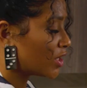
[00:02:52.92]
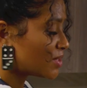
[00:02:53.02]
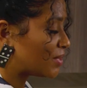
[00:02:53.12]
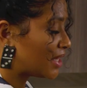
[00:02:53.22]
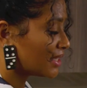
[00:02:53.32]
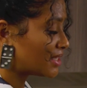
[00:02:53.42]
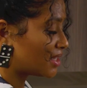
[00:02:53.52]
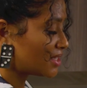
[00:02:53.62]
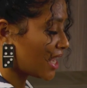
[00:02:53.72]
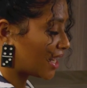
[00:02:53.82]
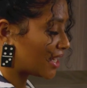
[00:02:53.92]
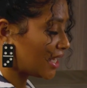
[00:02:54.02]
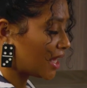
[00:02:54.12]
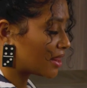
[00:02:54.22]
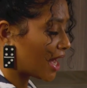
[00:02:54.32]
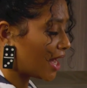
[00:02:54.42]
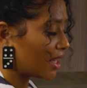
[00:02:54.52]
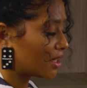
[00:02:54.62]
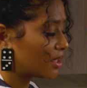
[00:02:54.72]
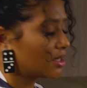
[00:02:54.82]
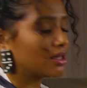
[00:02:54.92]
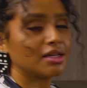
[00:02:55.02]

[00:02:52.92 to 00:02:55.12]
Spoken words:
Trust me, this is a technique that